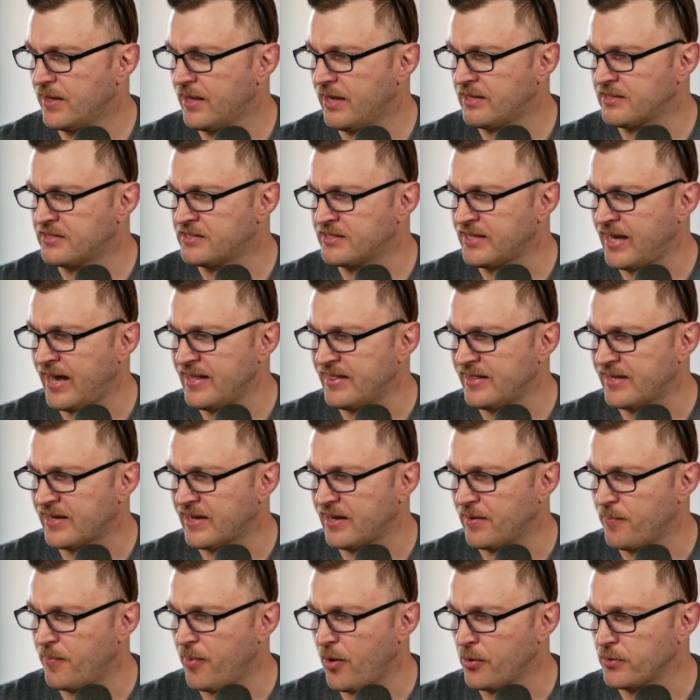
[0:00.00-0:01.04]
Inside the
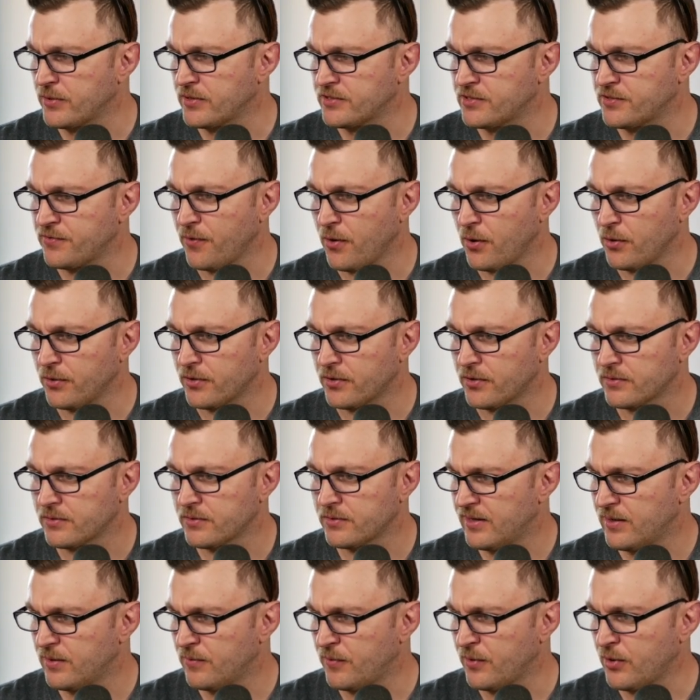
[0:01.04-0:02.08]
components folder,
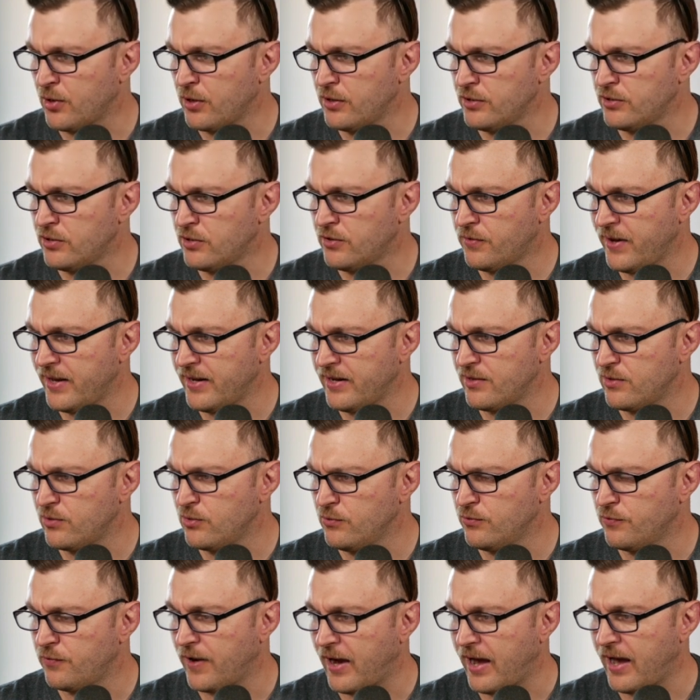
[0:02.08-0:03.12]
we're going to create a
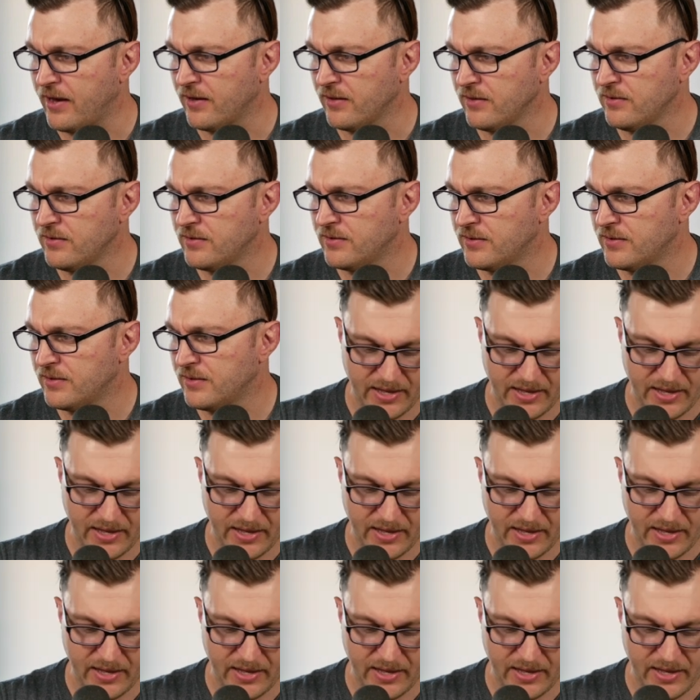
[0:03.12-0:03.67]
new file,